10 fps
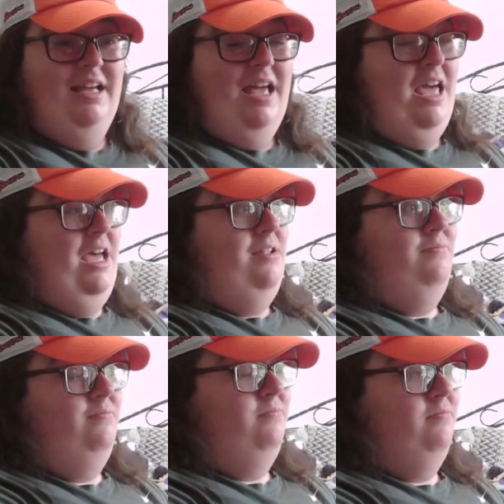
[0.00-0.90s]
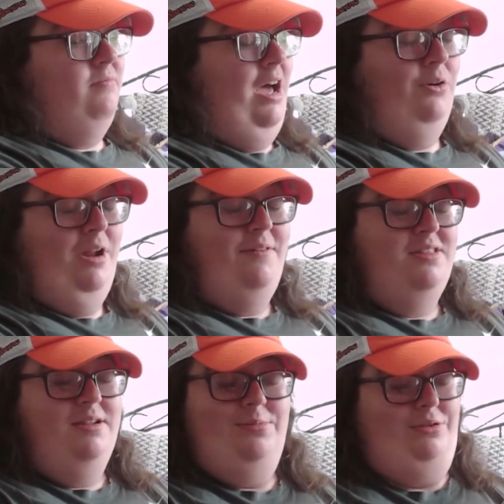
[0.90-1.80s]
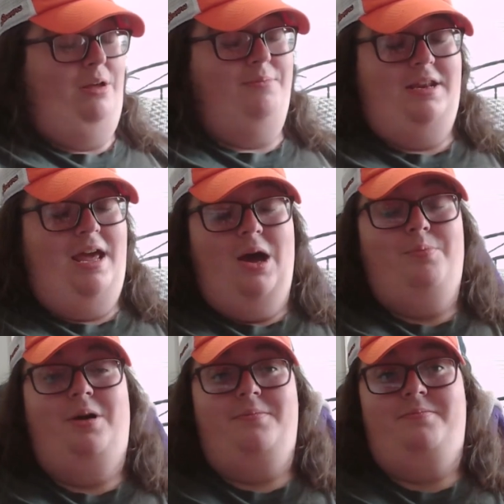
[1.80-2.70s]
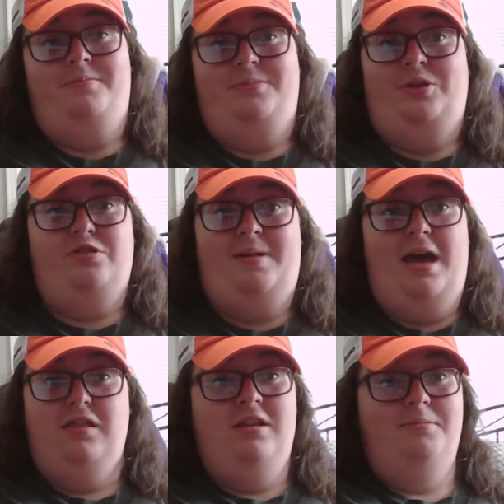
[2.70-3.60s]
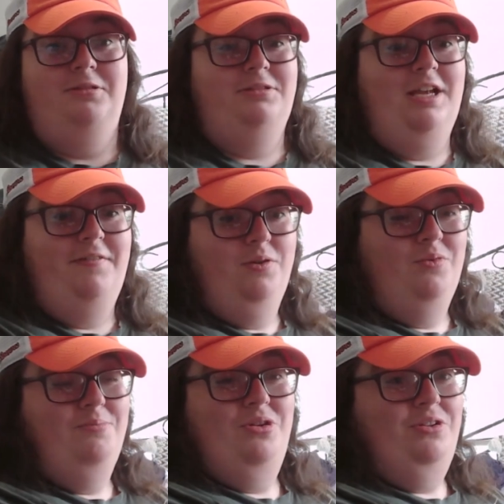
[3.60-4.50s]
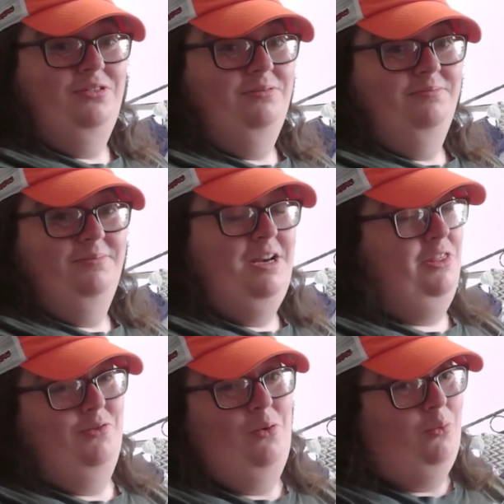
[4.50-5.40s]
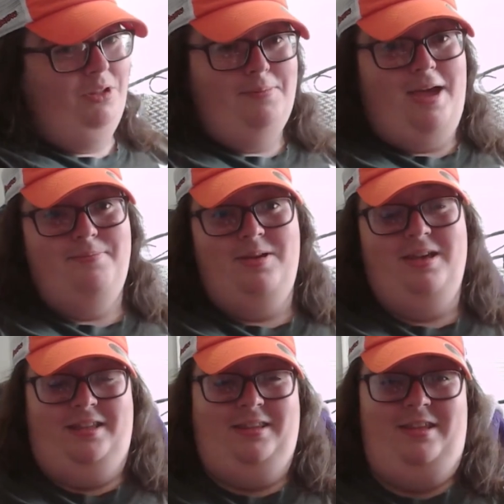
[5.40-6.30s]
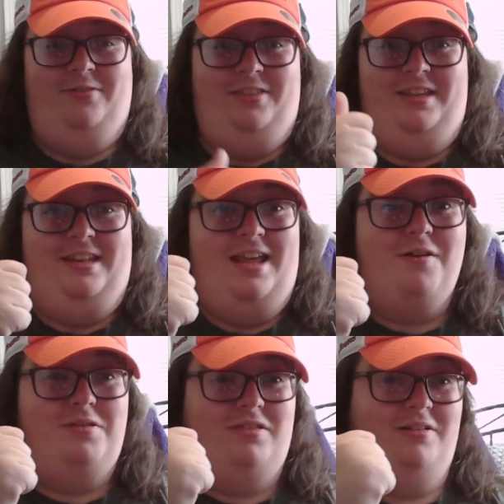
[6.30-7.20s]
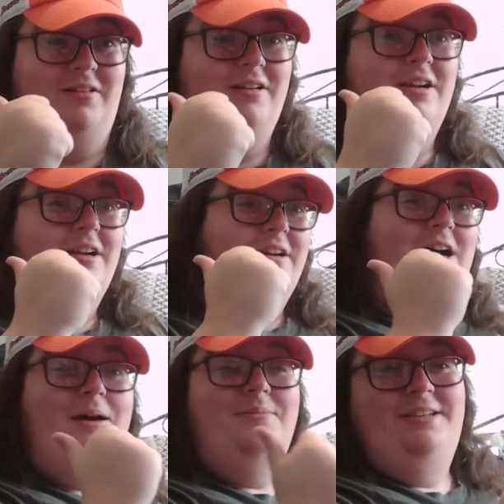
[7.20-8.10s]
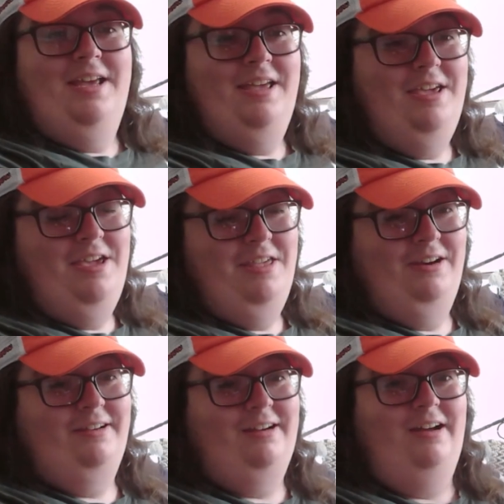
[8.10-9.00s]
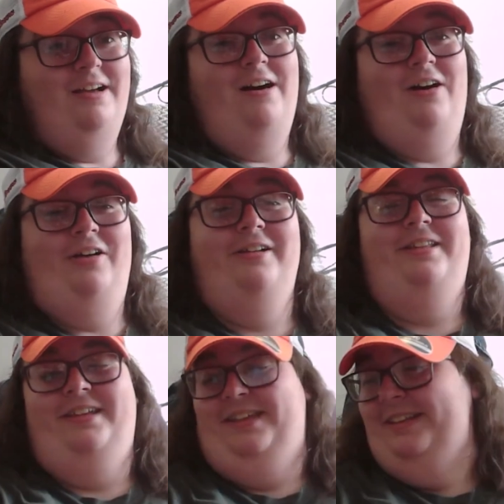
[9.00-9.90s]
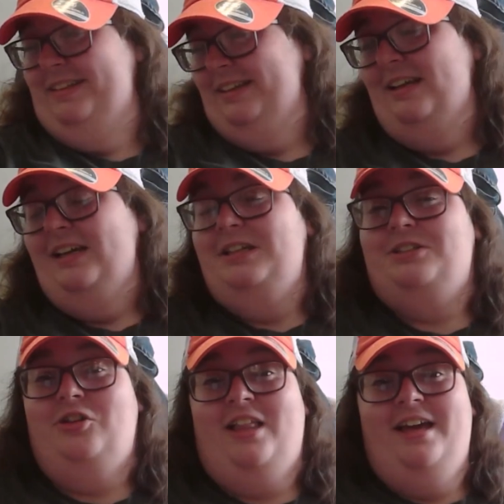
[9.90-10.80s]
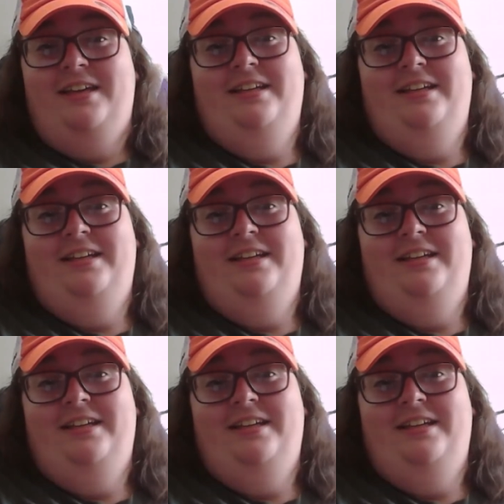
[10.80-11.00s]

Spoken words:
And I don't have the numbers on me now, but those passing numbers definitely weren't beautiful. And he threw a really bad pick that even the announcer, commentator called it. So, like,